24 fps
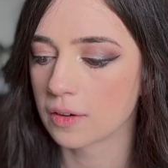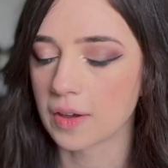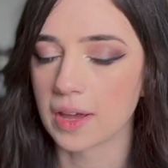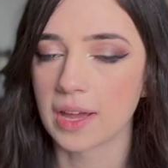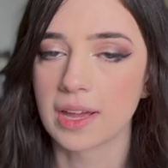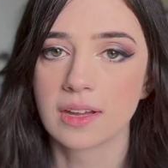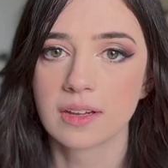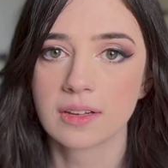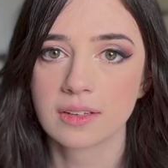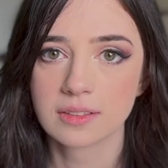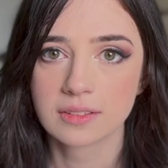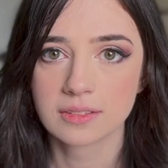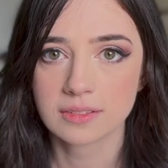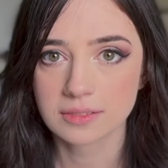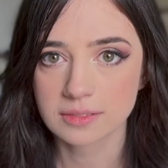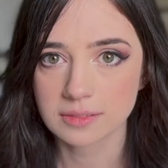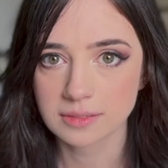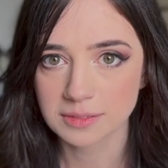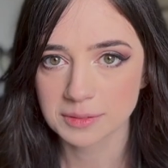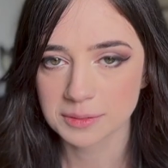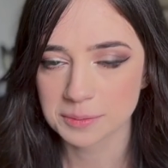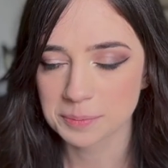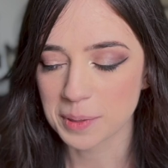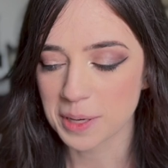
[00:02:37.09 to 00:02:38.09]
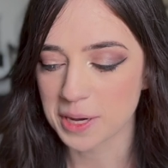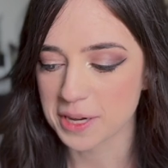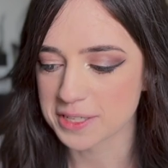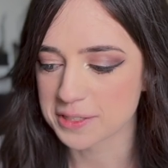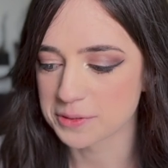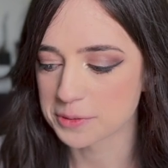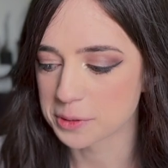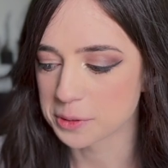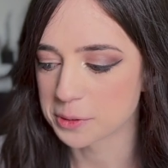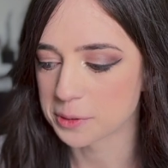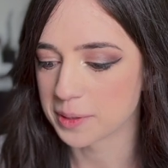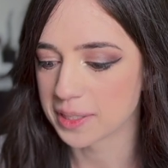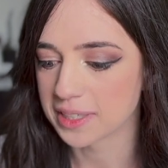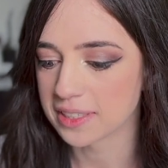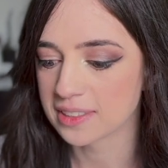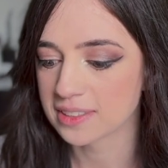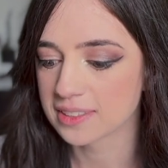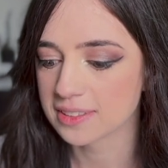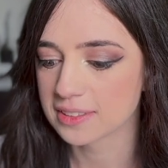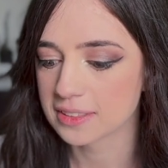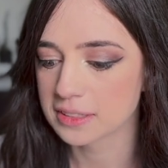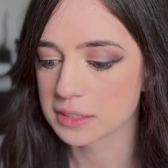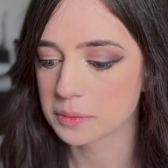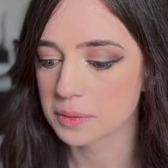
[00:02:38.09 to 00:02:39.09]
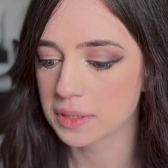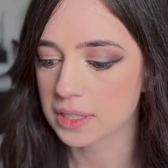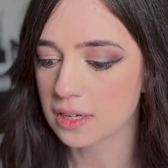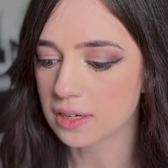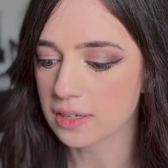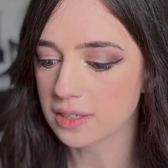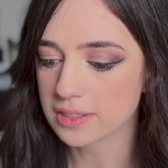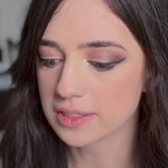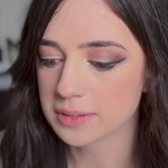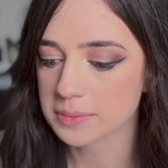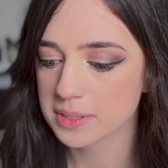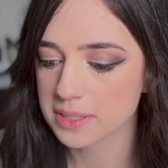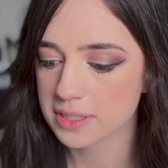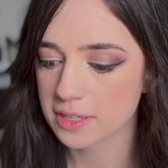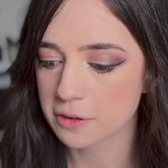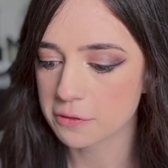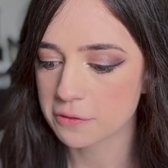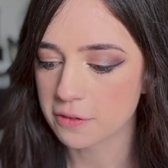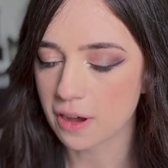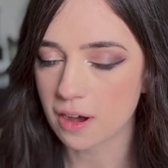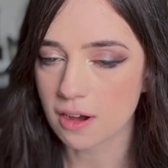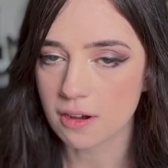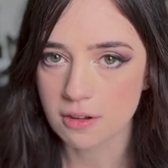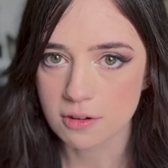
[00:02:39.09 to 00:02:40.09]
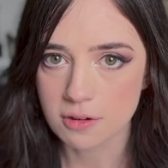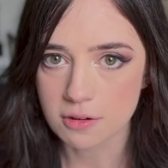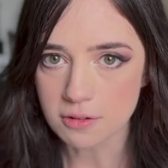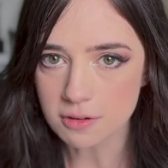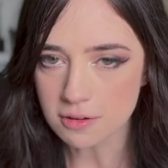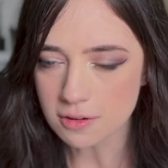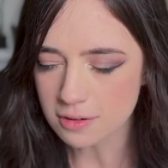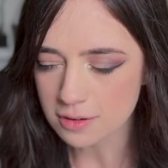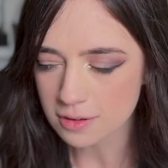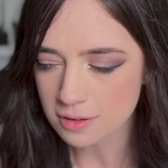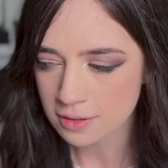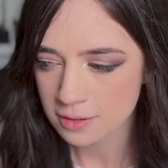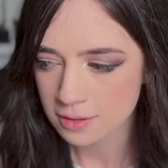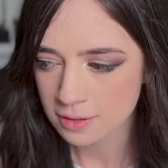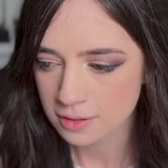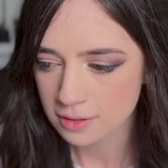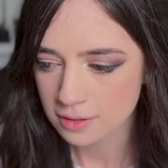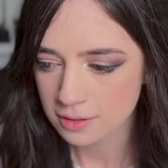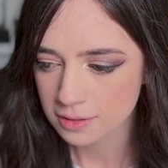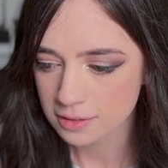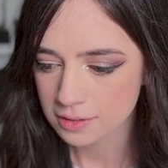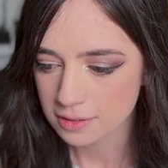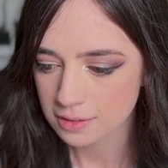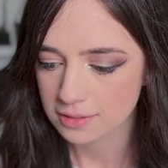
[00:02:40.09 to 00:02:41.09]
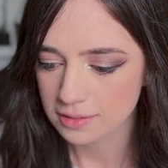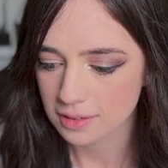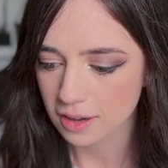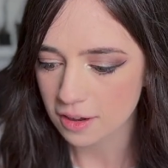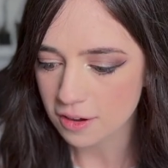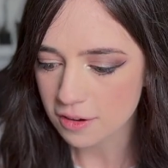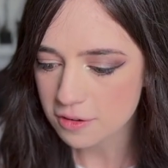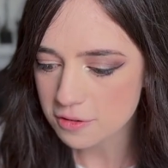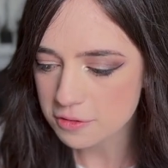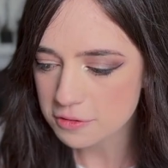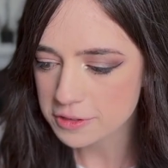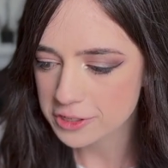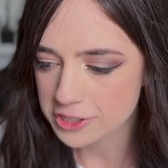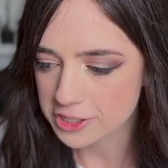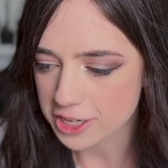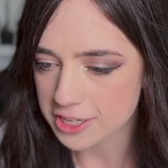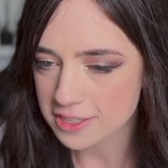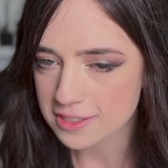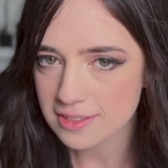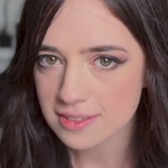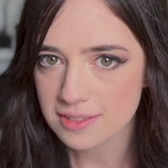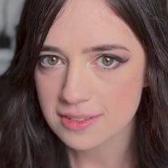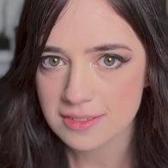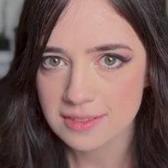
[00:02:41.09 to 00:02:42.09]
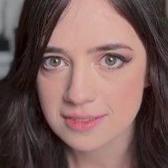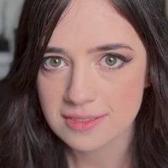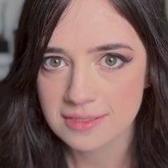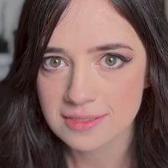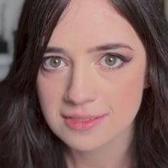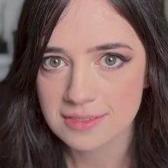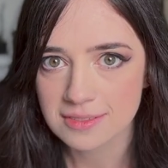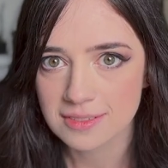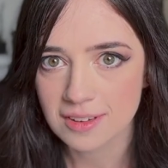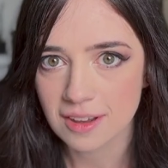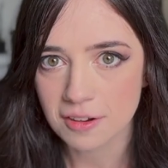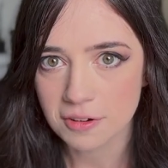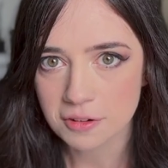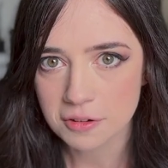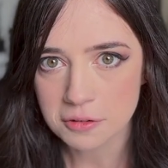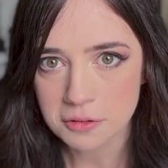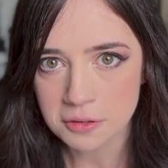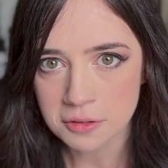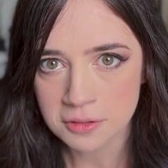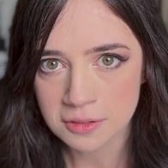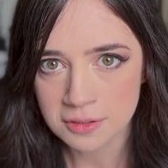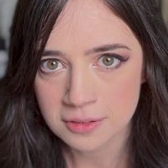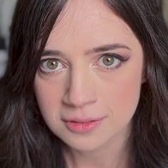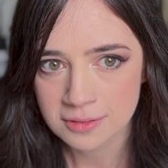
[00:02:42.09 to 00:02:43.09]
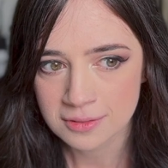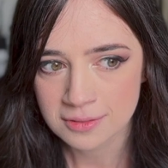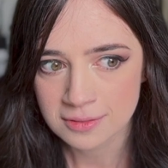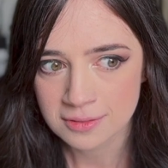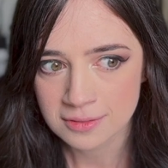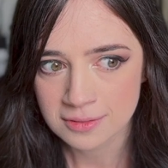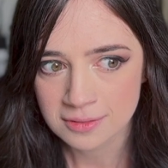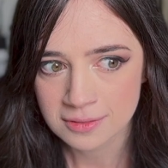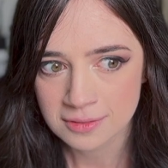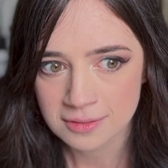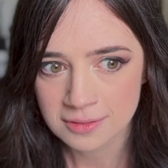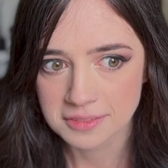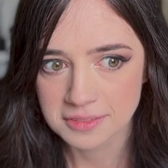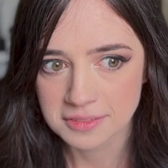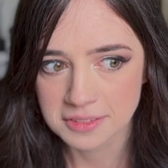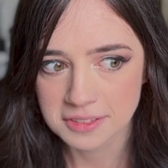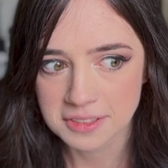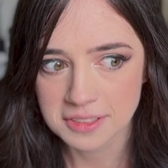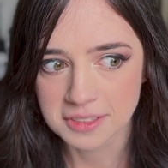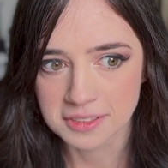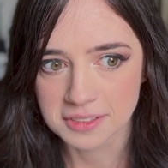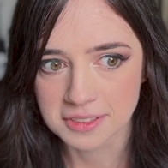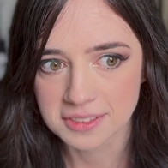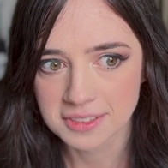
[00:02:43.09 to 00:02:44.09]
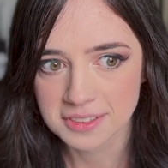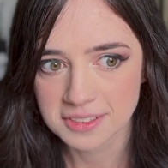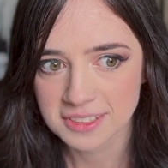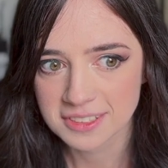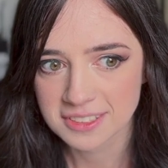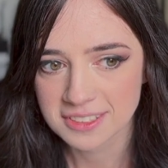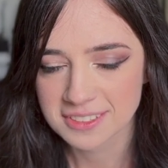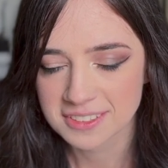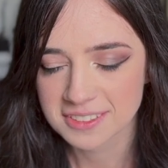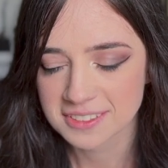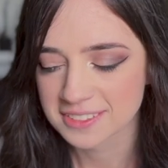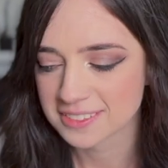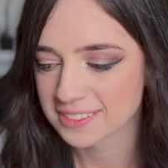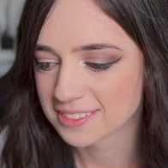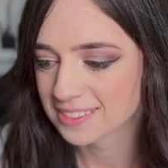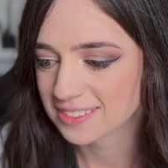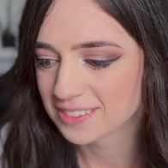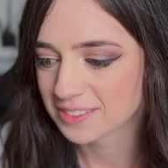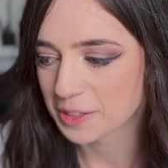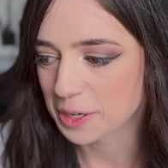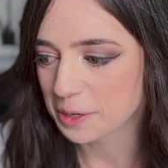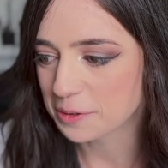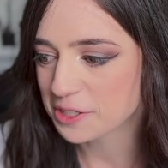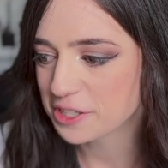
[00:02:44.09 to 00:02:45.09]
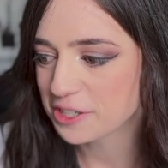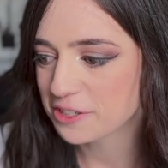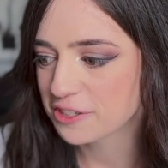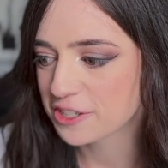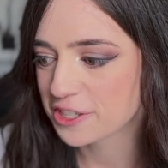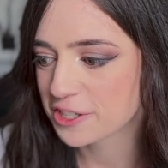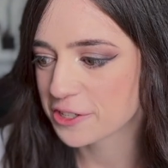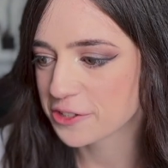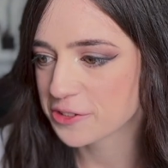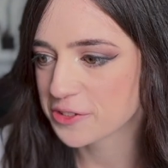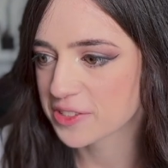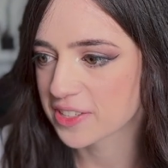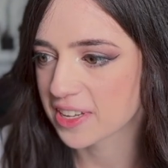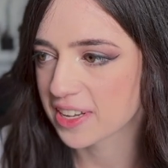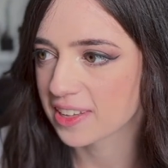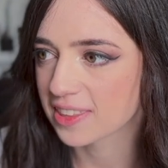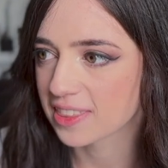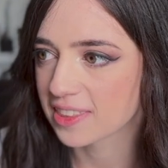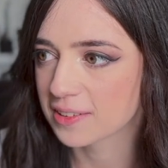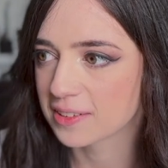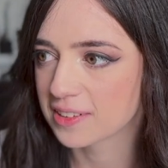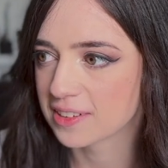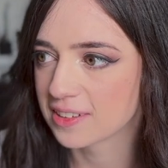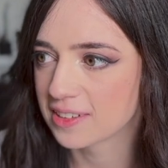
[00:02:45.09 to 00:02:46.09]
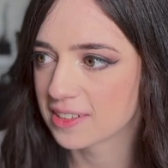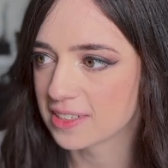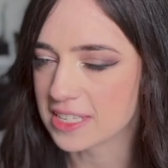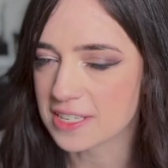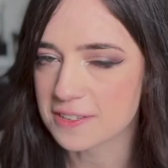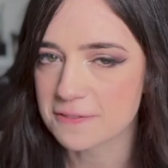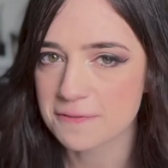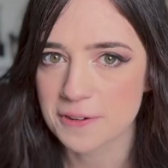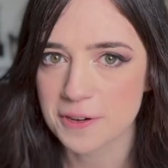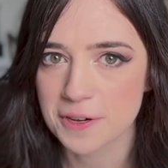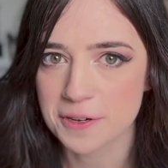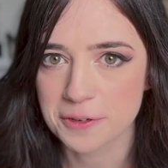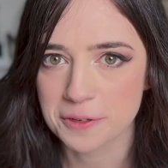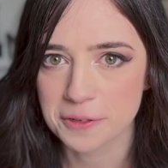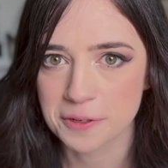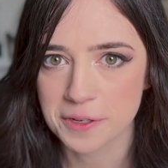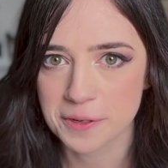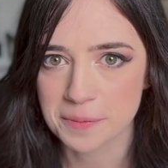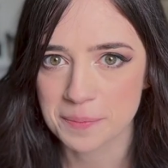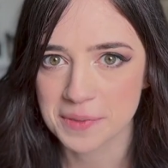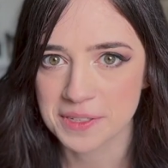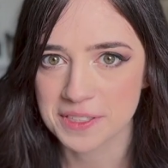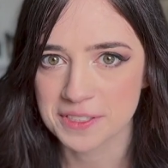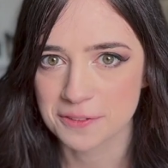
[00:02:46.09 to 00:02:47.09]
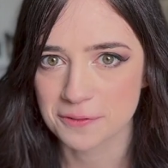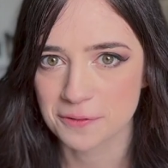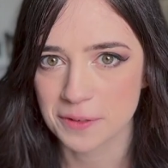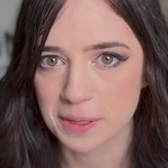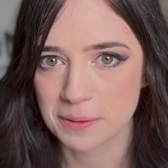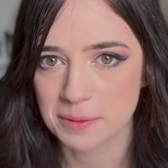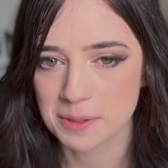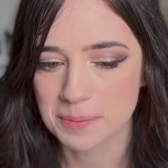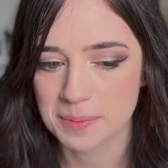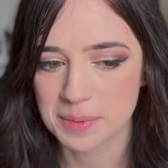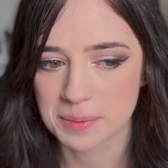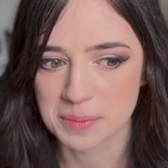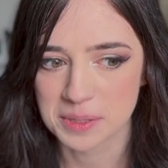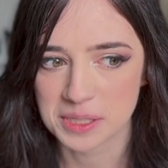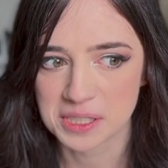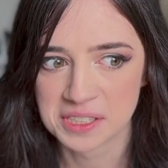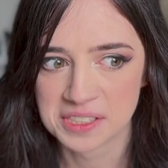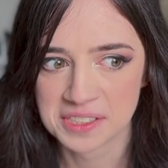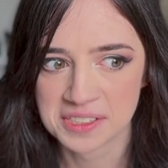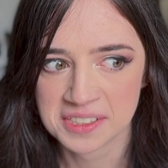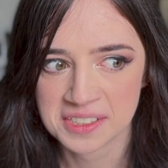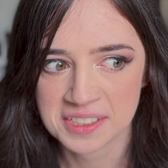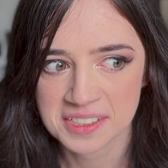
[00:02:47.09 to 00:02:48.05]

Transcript: Okay, pause real quick. So he calls himself Uncle? Uncle Jason? Uncle? Ooh. Why would you choose, like, the default creepiest family member?